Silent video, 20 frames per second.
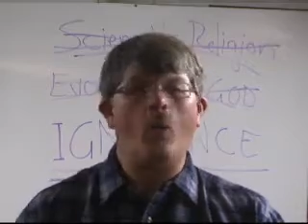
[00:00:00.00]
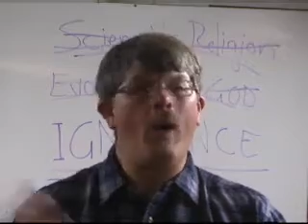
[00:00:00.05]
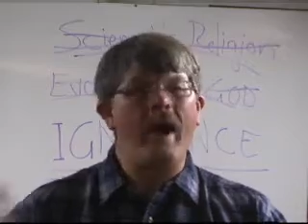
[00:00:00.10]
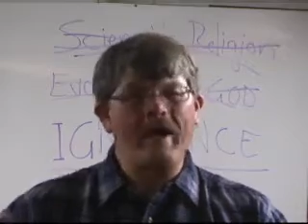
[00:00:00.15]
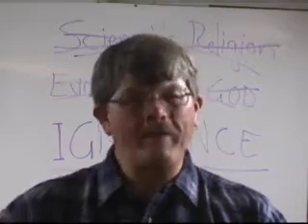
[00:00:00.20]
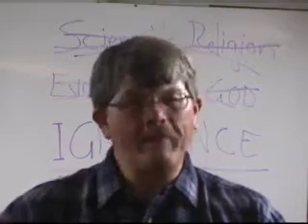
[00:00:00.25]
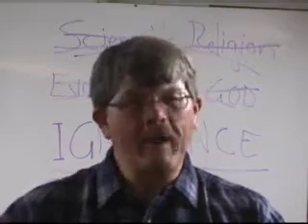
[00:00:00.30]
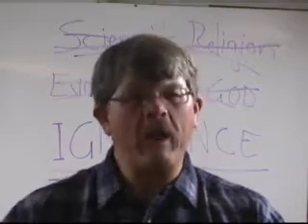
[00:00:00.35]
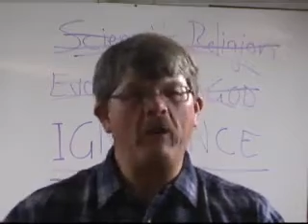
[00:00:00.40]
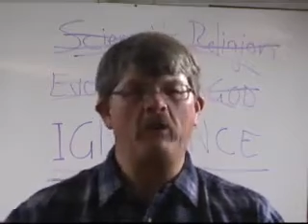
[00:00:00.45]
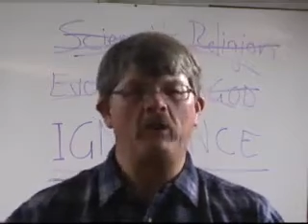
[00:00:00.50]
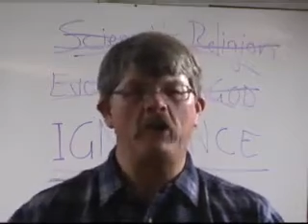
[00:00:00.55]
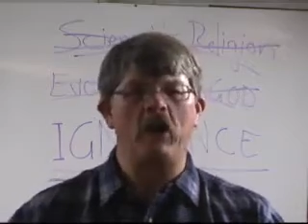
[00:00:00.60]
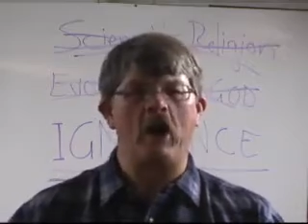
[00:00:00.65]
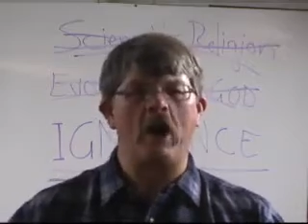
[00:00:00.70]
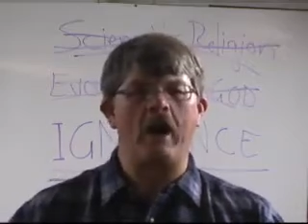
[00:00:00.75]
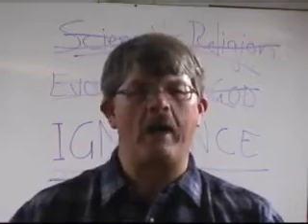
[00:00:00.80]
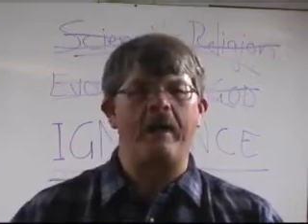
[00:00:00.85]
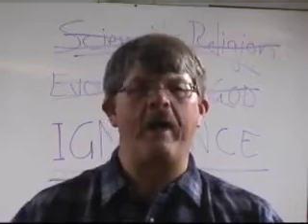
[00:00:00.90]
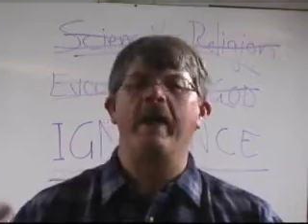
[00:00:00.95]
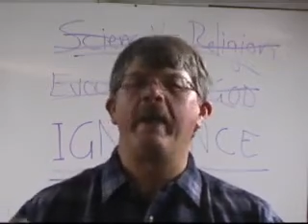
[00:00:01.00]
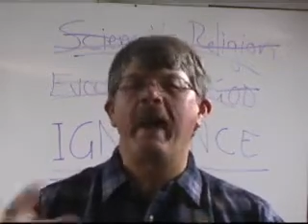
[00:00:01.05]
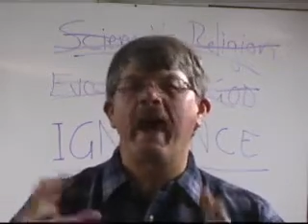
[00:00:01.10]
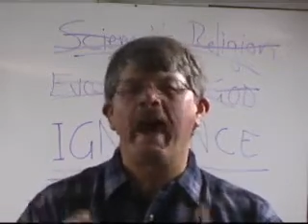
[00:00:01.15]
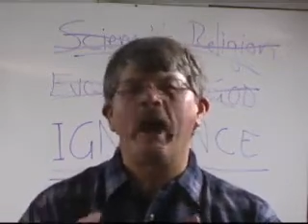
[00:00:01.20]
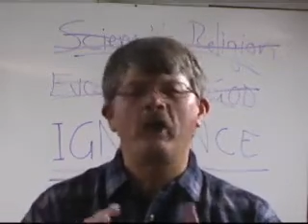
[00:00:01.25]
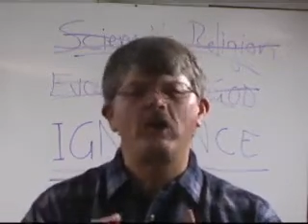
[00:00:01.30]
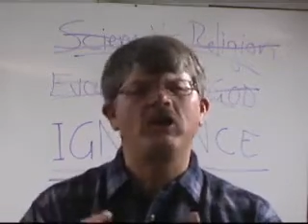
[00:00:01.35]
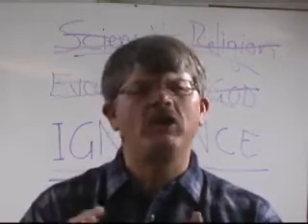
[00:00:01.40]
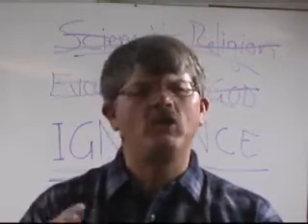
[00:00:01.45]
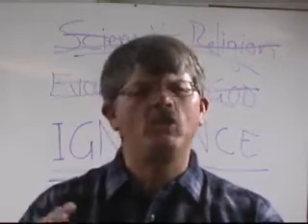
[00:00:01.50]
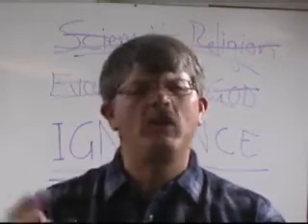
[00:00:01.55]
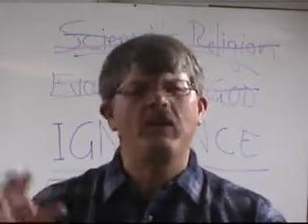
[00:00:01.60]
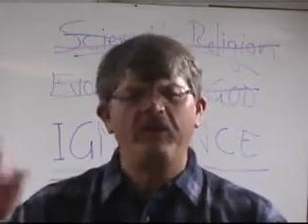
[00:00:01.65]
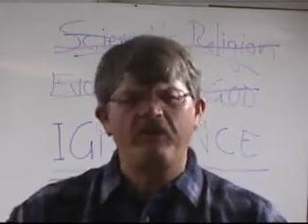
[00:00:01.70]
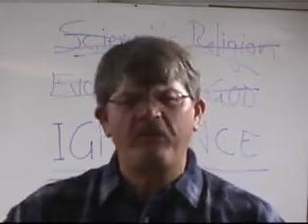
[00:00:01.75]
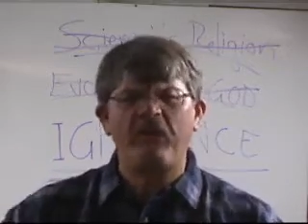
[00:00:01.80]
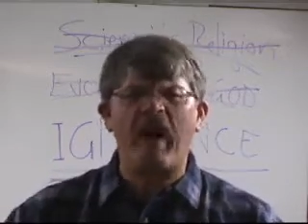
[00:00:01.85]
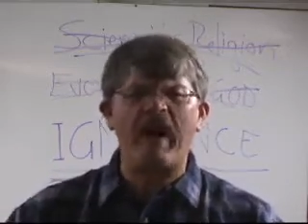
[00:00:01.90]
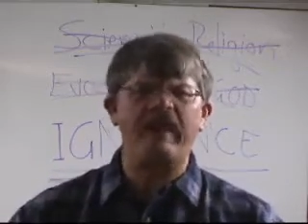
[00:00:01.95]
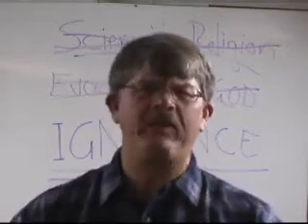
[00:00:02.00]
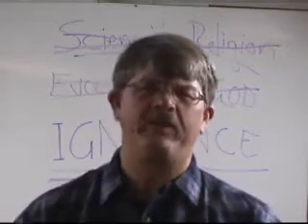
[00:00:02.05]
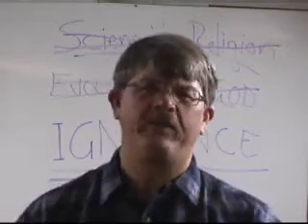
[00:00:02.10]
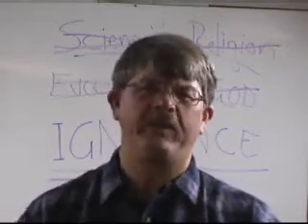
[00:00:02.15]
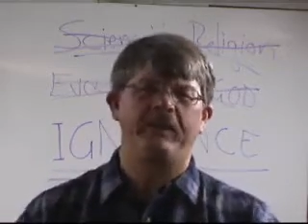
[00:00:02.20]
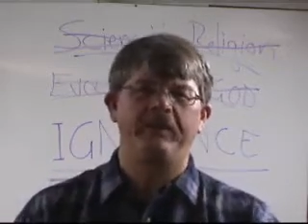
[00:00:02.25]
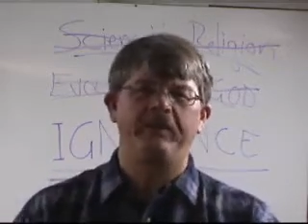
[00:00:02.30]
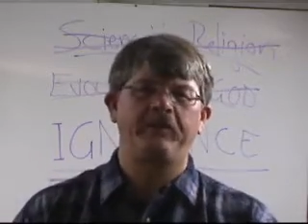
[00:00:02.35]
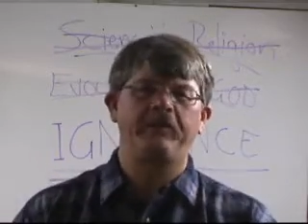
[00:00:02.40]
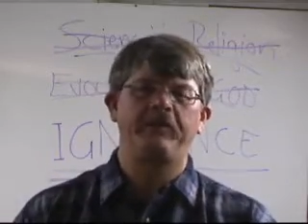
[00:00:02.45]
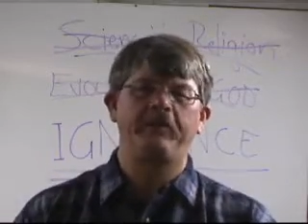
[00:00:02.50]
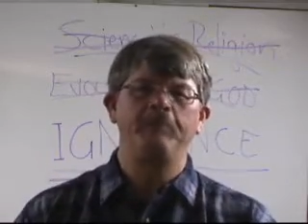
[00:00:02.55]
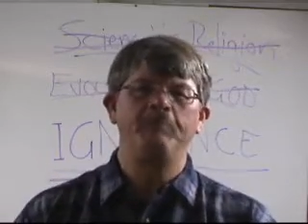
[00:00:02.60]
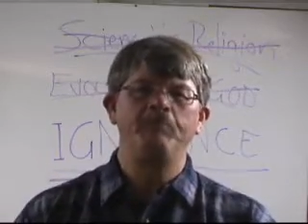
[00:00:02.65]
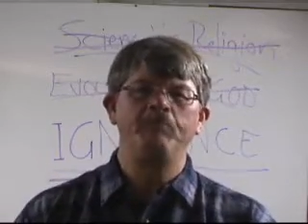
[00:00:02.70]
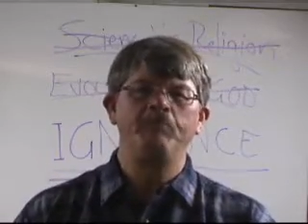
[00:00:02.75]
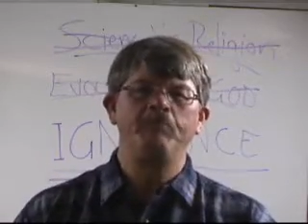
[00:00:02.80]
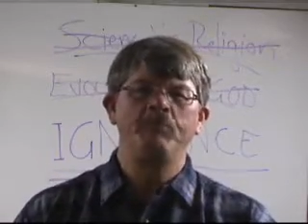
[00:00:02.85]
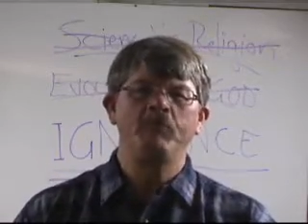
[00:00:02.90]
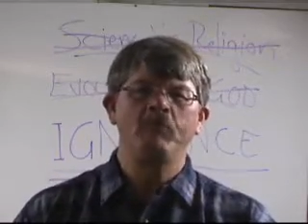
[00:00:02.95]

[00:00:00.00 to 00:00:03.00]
wipe out God and how can we fight this?